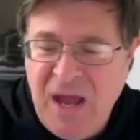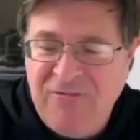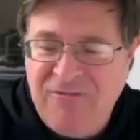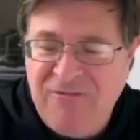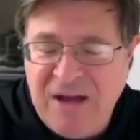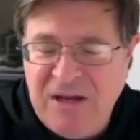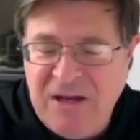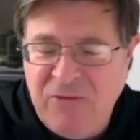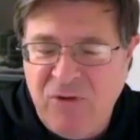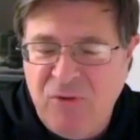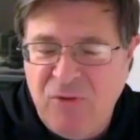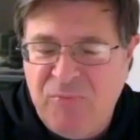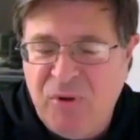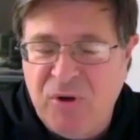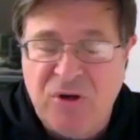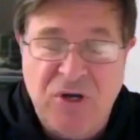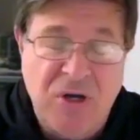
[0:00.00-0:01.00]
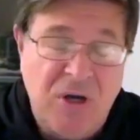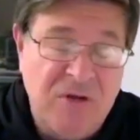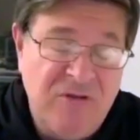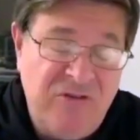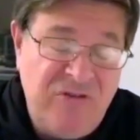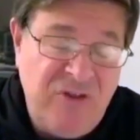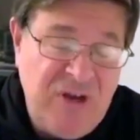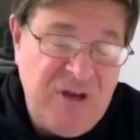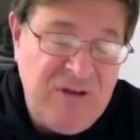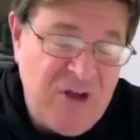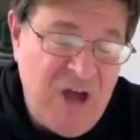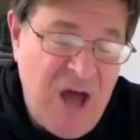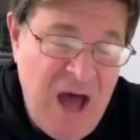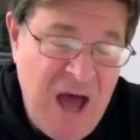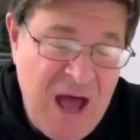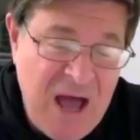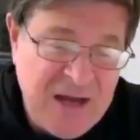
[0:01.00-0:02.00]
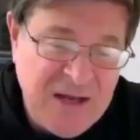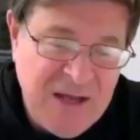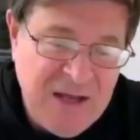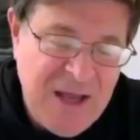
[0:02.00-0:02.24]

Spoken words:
In fact, he wrote a book called The City of God,